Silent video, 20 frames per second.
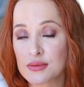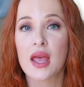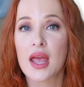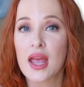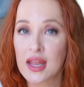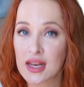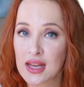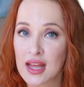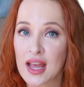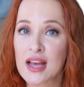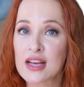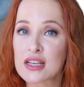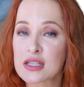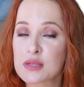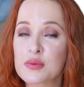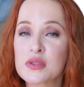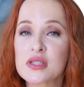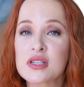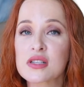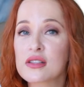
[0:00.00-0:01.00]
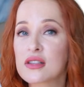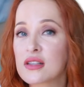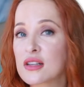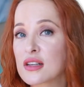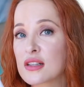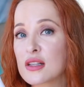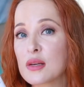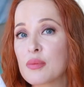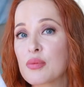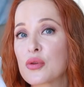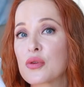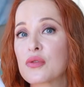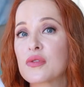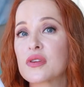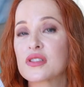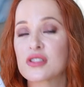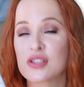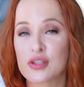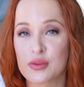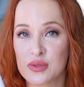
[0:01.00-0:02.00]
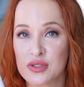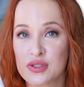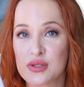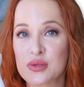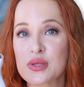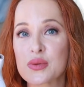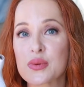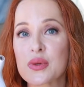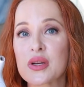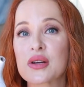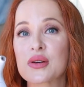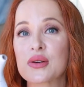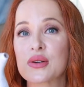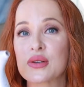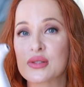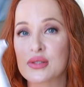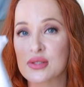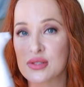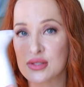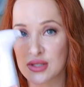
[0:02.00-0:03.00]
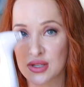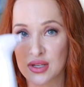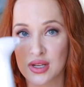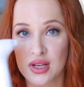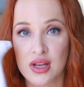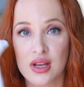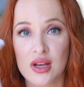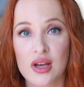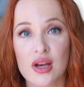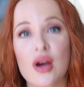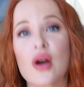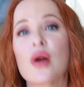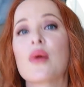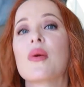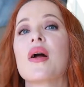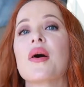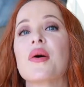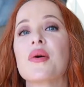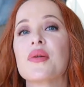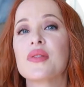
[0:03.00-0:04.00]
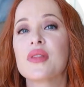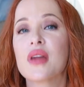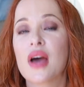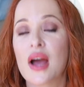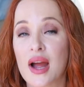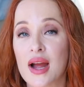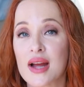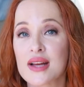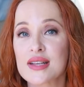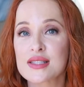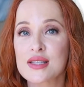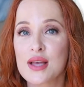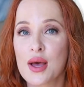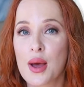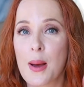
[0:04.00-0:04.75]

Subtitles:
and it has been clinically proven to reduce wrinkles around the eyes,